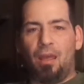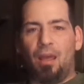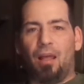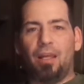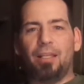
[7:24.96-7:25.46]

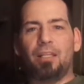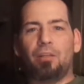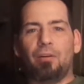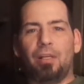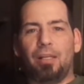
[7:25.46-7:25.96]
I like that
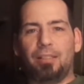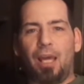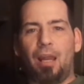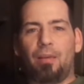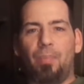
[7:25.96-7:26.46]
they're an
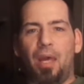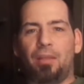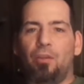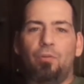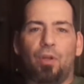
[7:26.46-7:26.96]
exotic pet
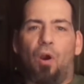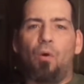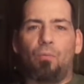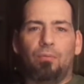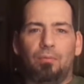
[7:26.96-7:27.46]
that you can
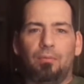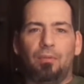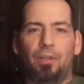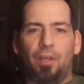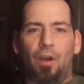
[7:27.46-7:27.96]
own.
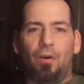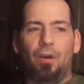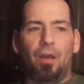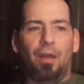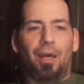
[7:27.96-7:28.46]

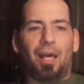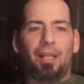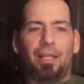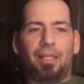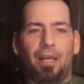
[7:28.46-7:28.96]
I
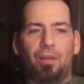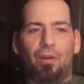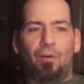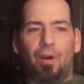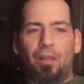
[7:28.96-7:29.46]
like that,
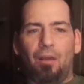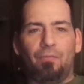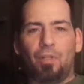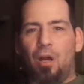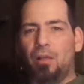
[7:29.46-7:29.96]
I
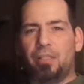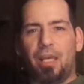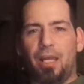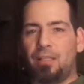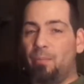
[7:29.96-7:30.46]
love dogs,
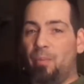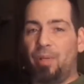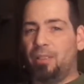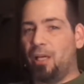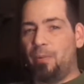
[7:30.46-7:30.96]
cats. I'm a
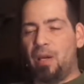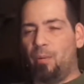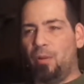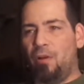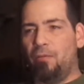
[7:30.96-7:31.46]
big time
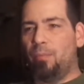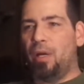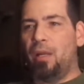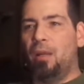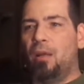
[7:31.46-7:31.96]
animal lover,
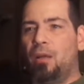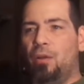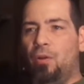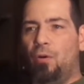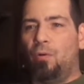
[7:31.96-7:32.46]
but
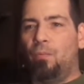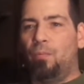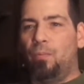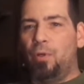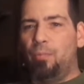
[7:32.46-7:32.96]
you
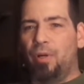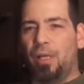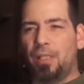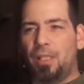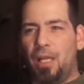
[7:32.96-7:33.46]
bring
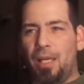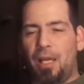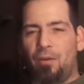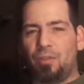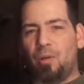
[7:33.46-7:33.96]
a snake
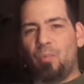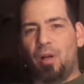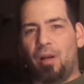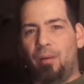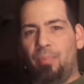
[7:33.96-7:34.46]
out
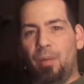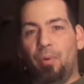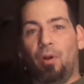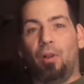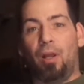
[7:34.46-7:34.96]
somewhere and
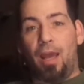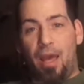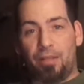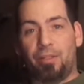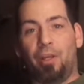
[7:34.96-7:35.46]
people are
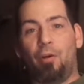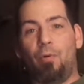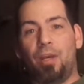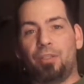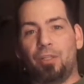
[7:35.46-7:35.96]
asking
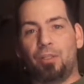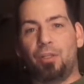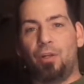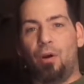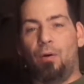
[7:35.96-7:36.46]
questions.
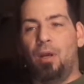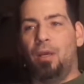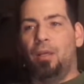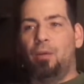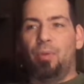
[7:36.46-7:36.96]

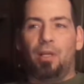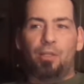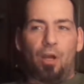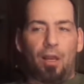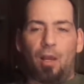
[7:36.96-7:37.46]
You bring a
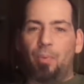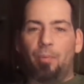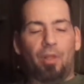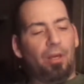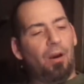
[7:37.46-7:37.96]
dog out,
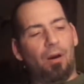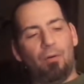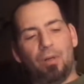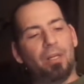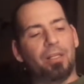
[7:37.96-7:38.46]
people are like, oh,
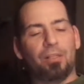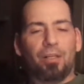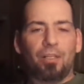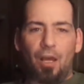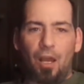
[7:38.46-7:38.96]
what a nice
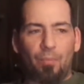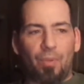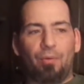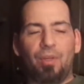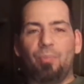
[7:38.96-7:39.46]
looking dog.
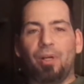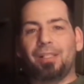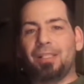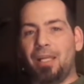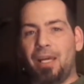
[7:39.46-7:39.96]
But when you bring a
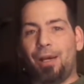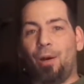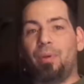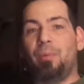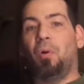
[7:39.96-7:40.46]
snake
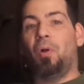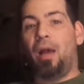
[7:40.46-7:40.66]
out, people